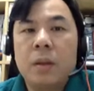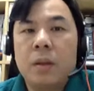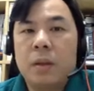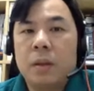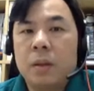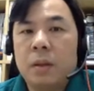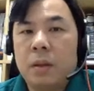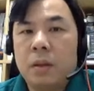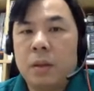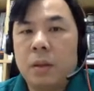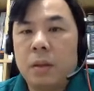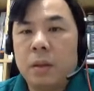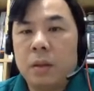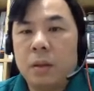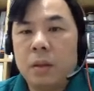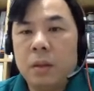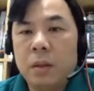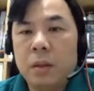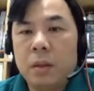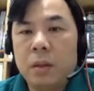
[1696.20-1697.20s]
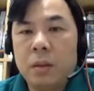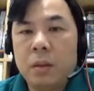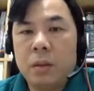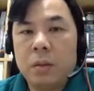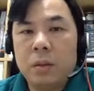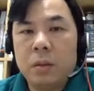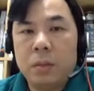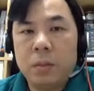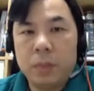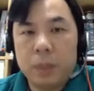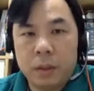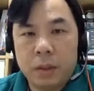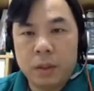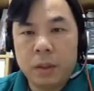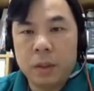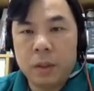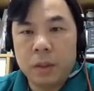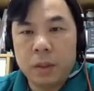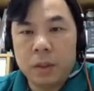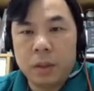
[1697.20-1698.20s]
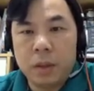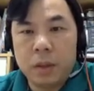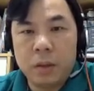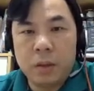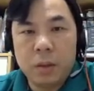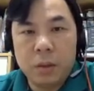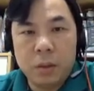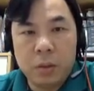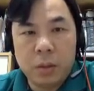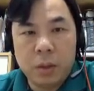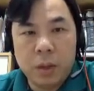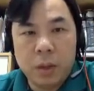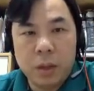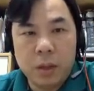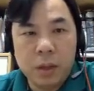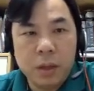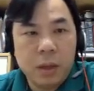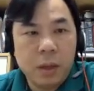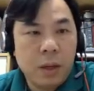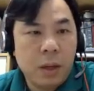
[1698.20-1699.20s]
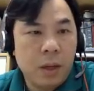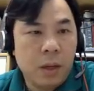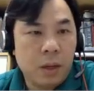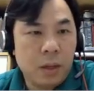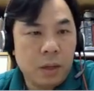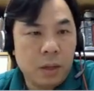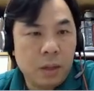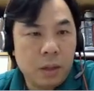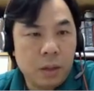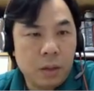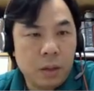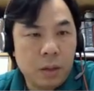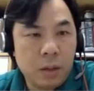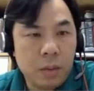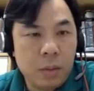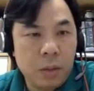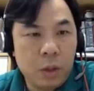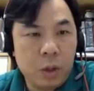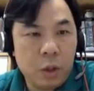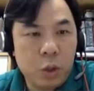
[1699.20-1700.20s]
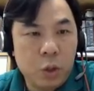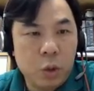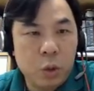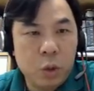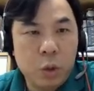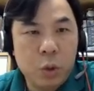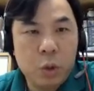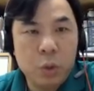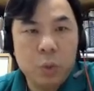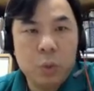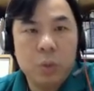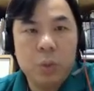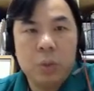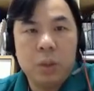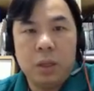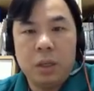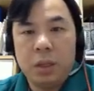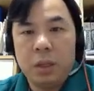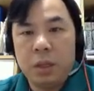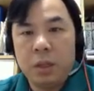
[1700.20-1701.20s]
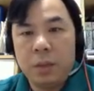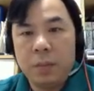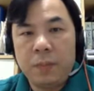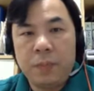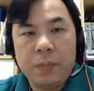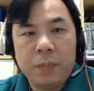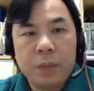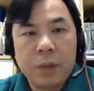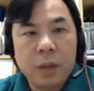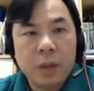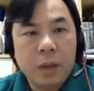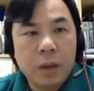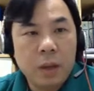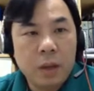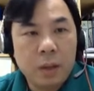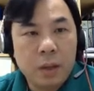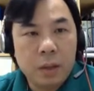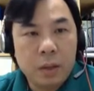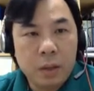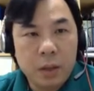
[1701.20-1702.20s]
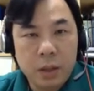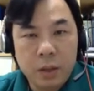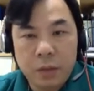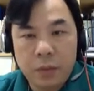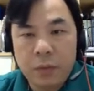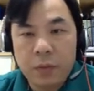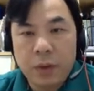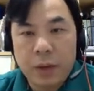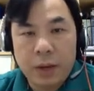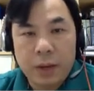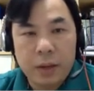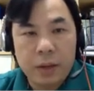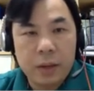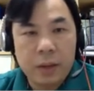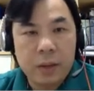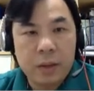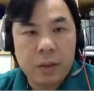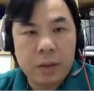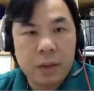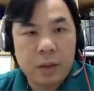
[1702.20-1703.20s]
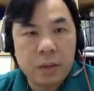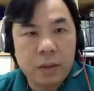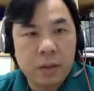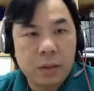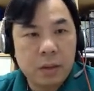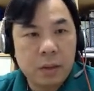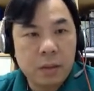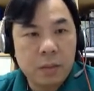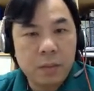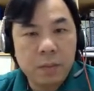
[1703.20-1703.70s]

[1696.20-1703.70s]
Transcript: Okay, so basically that's how it look like. Now let me show you the effect in this case. Right?